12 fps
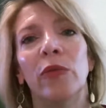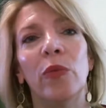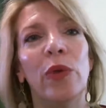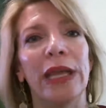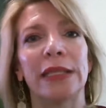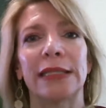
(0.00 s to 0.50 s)

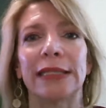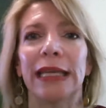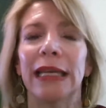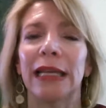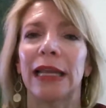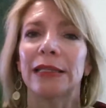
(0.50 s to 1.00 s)
we see
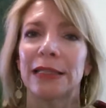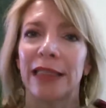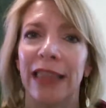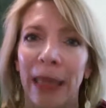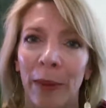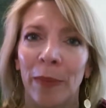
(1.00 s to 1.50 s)
it as
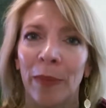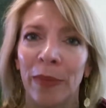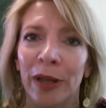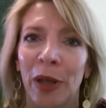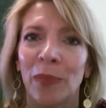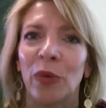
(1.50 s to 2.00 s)
them,
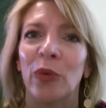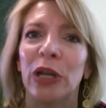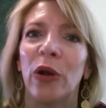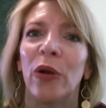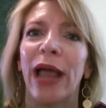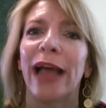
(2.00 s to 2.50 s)
but we
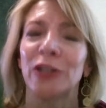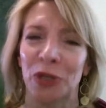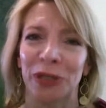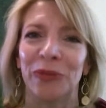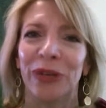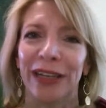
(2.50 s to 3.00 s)
don't
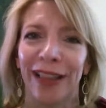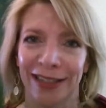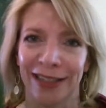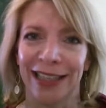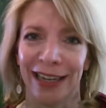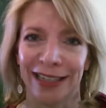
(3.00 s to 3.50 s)
actually realize
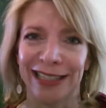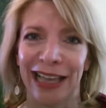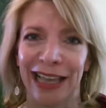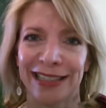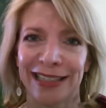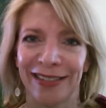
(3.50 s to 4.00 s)
that it's us.